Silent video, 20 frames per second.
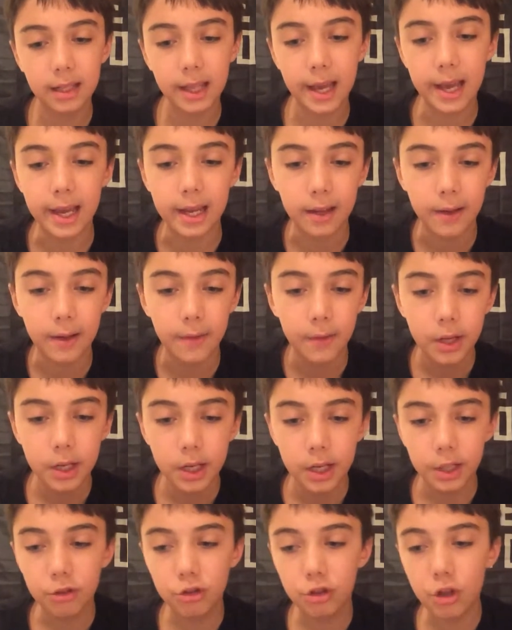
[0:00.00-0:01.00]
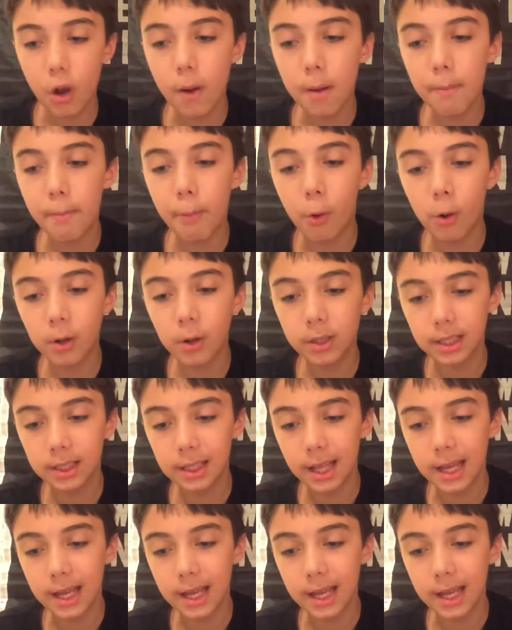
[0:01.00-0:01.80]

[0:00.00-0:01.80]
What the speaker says: Like, it's so important.